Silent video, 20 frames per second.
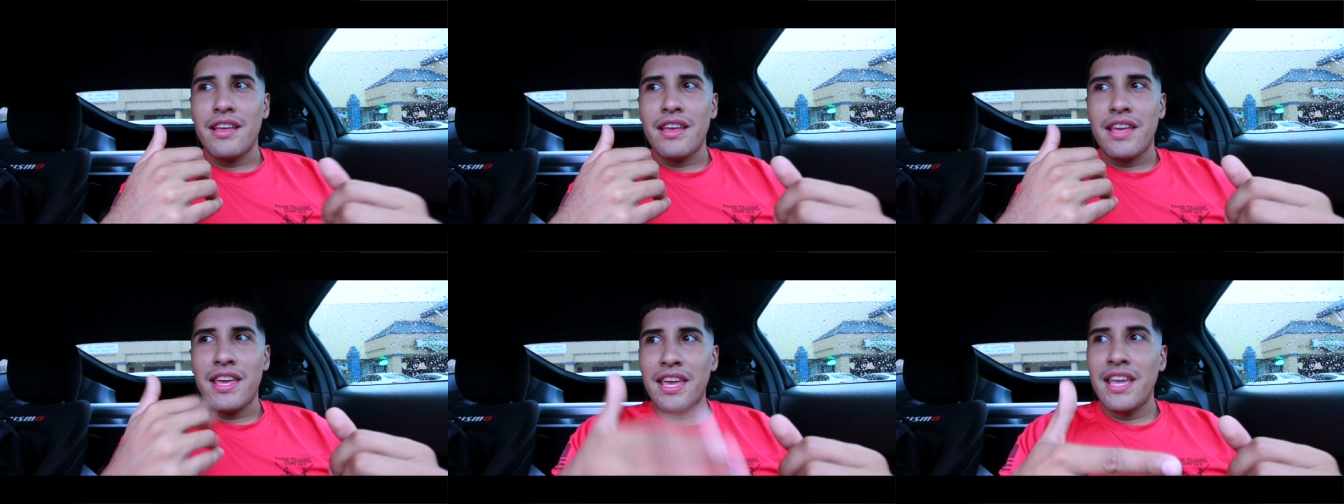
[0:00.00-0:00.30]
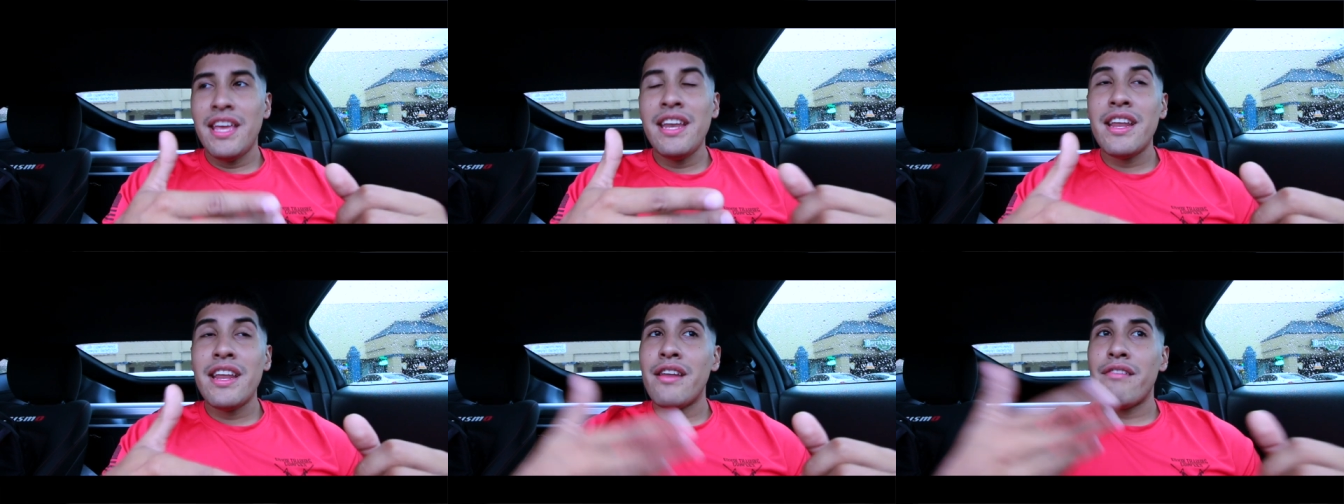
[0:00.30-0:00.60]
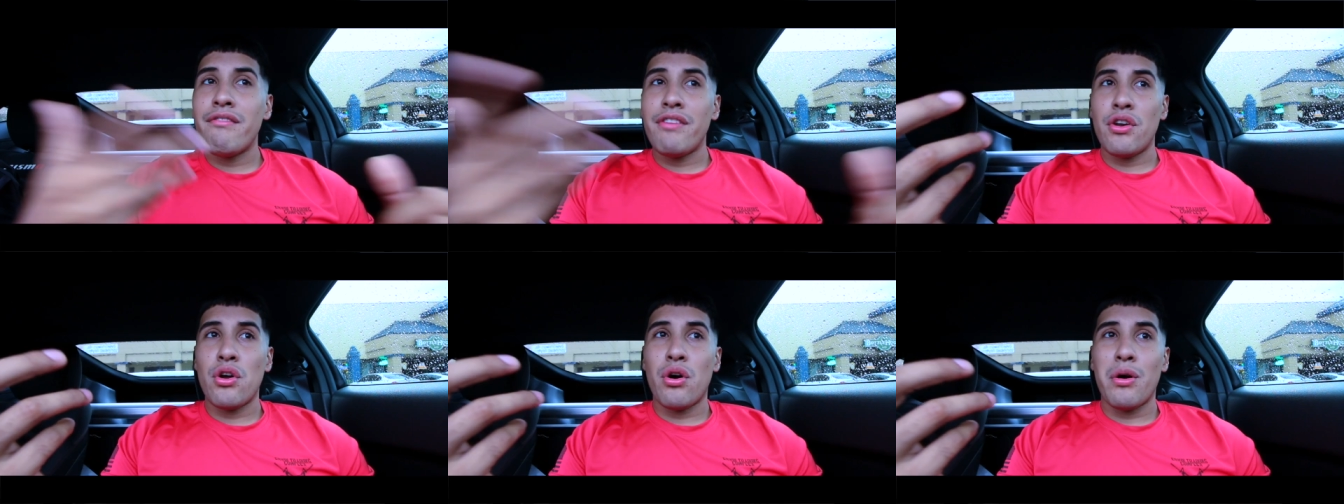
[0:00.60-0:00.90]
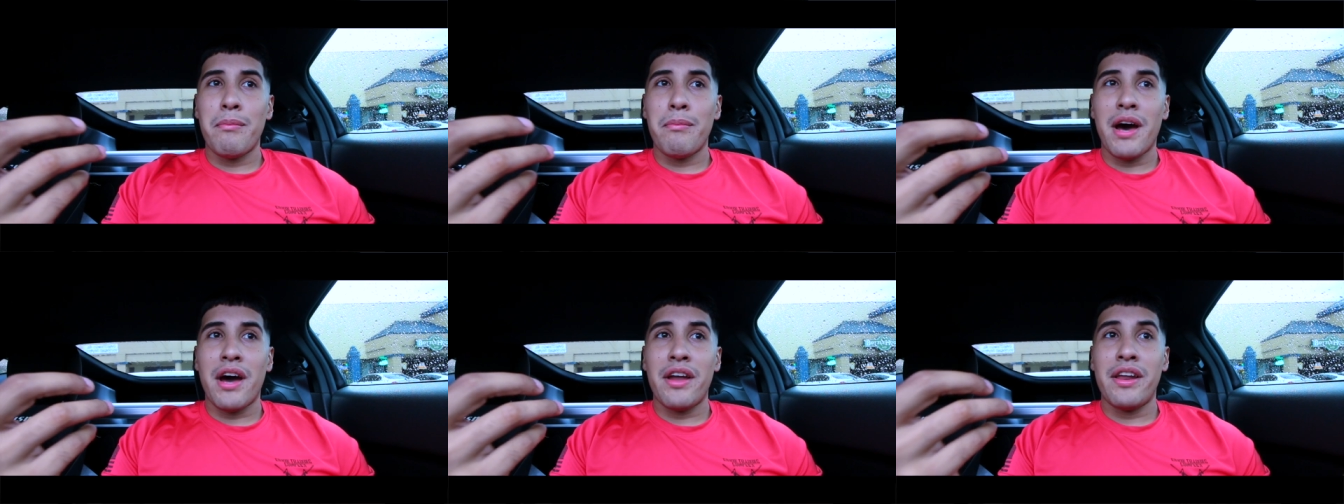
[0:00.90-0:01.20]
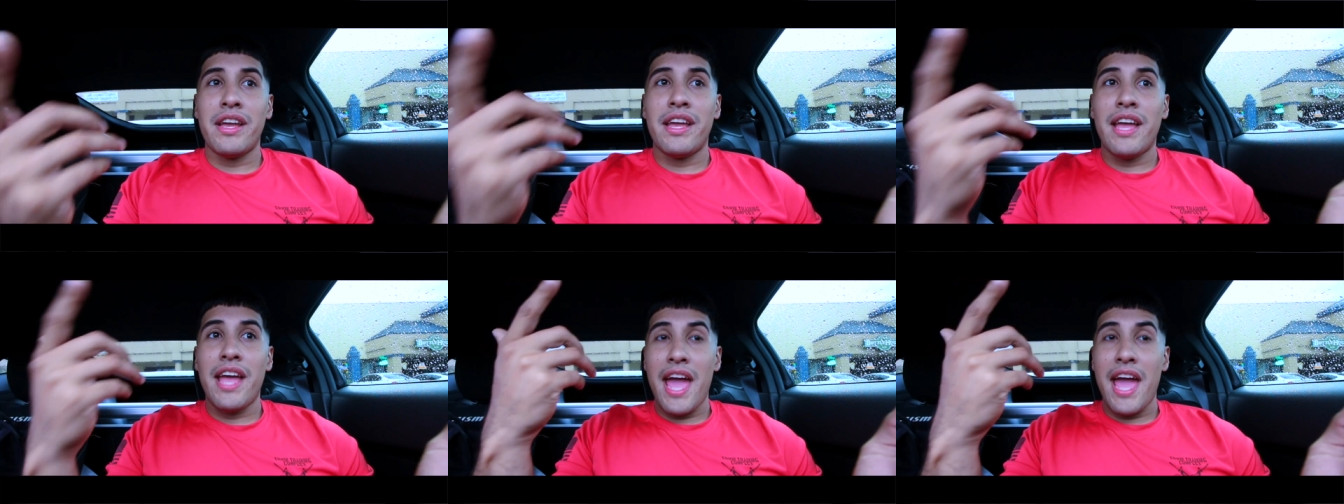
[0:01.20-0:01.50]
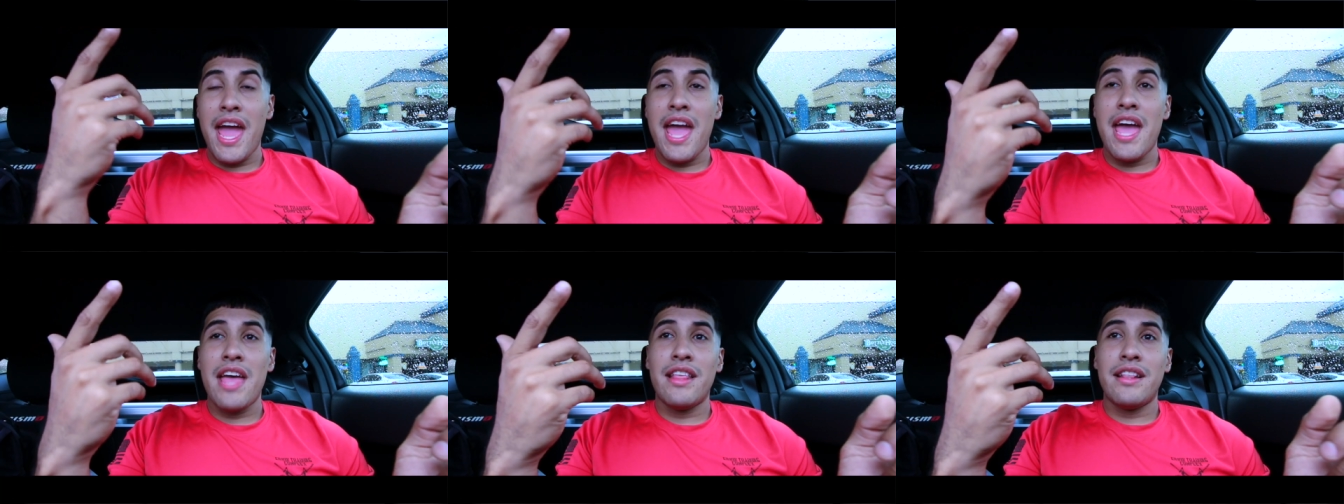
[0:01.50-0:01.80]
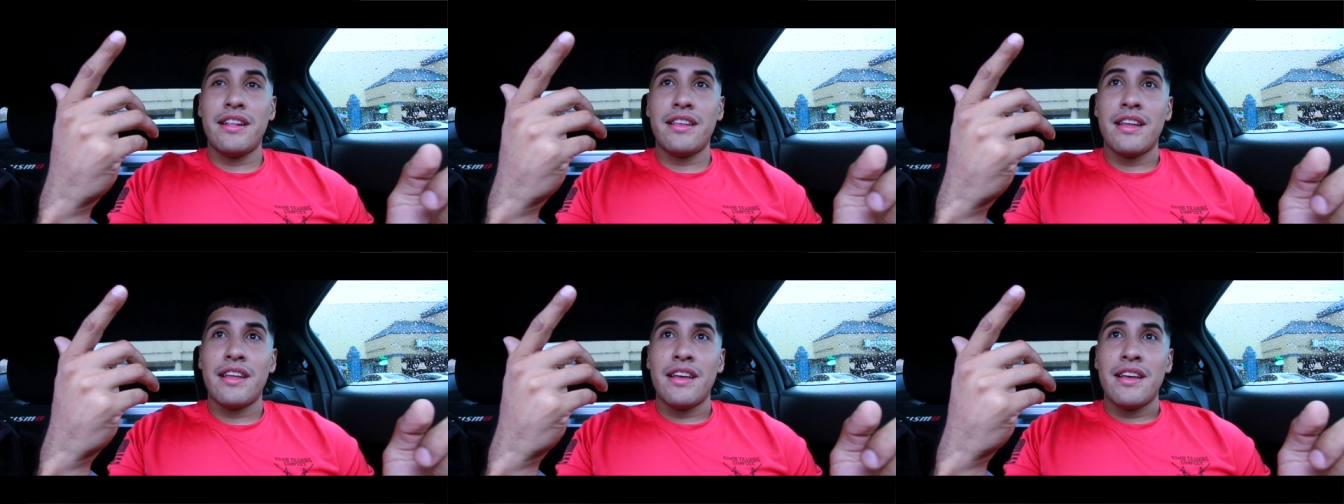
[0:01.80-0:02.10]
he didn't even know about it,
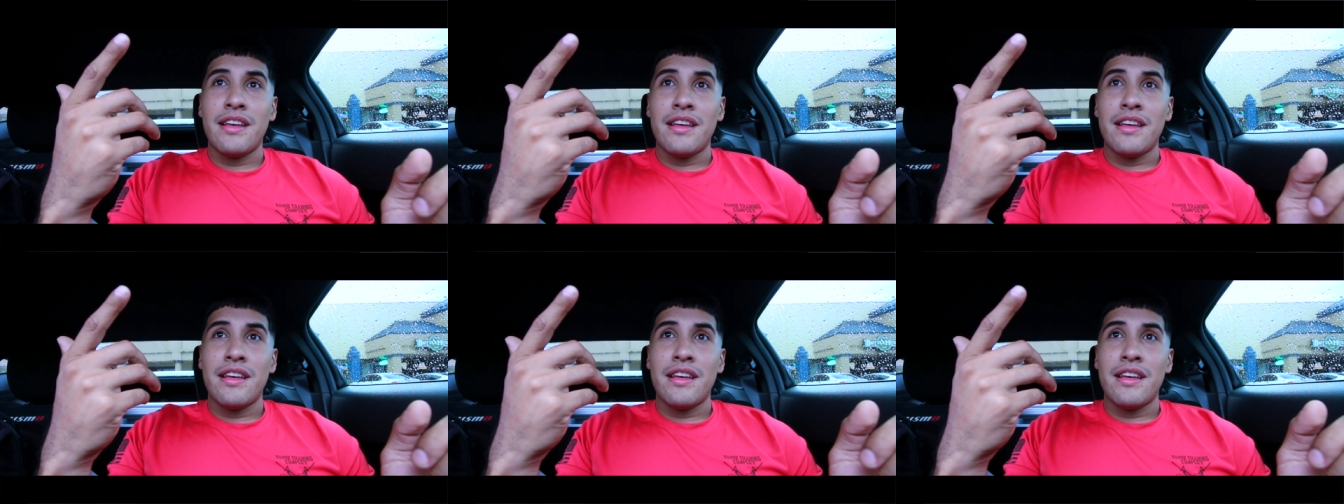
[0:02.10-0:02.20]
and